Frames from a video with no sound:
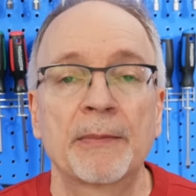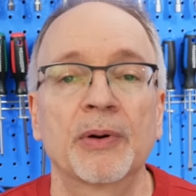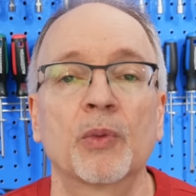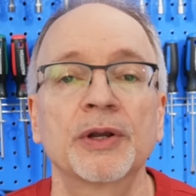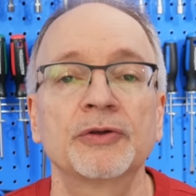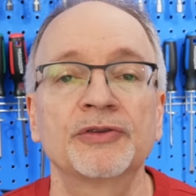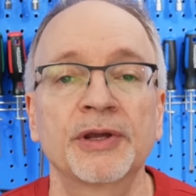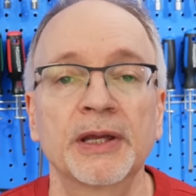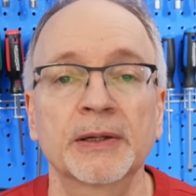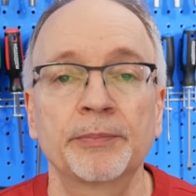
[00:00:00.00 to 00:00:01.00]
But when you
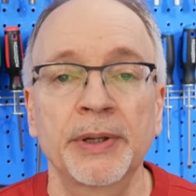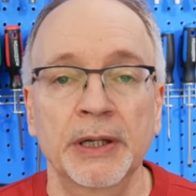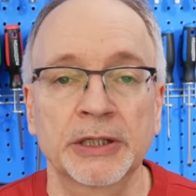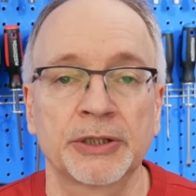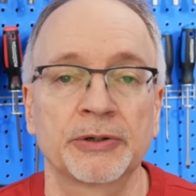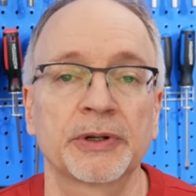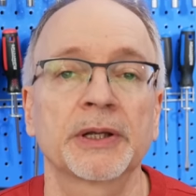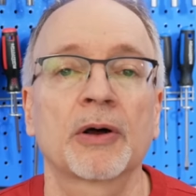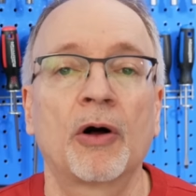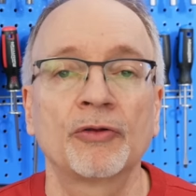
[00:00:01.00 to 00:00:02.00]
take a picture,
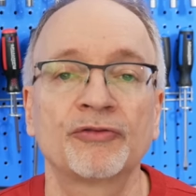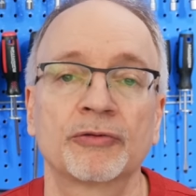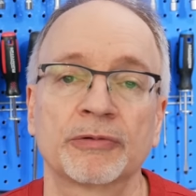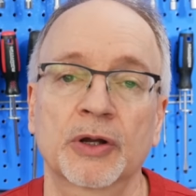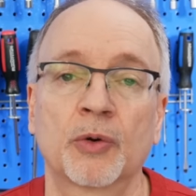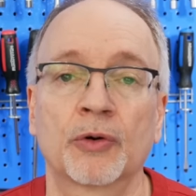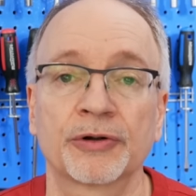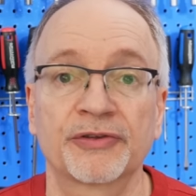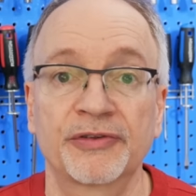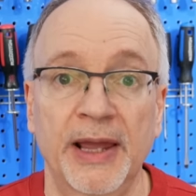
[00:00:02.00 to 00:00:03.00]
it also
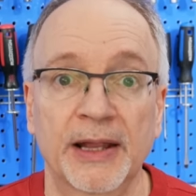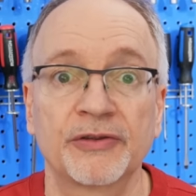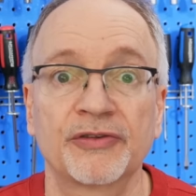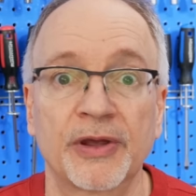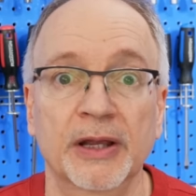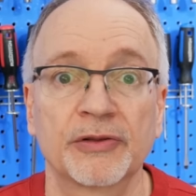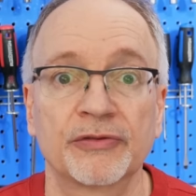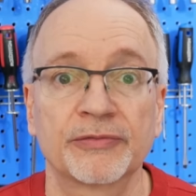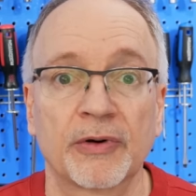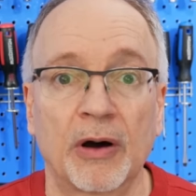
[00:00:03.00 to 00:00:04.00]
records 10
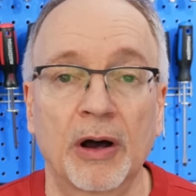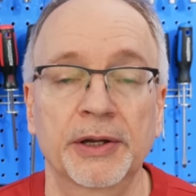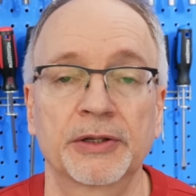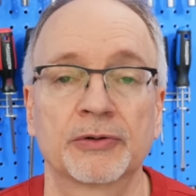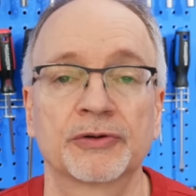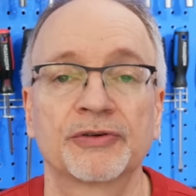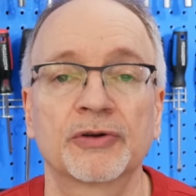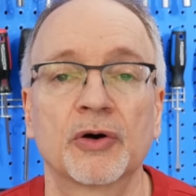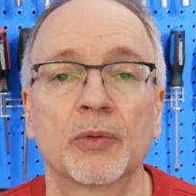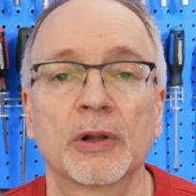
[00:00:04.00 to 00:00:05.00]
seconds of audio to
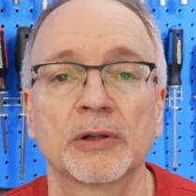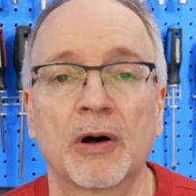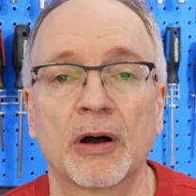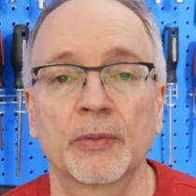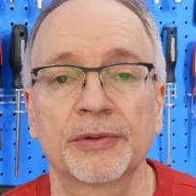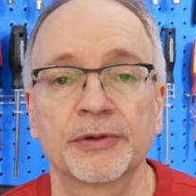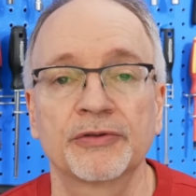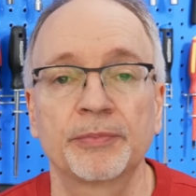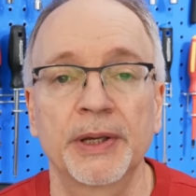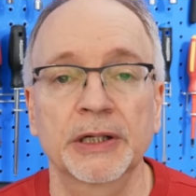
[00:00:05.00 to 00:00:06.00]
go along with
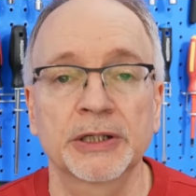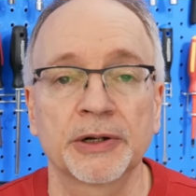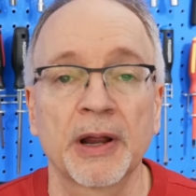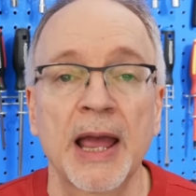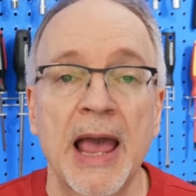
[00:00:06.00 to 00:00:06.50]
this picture.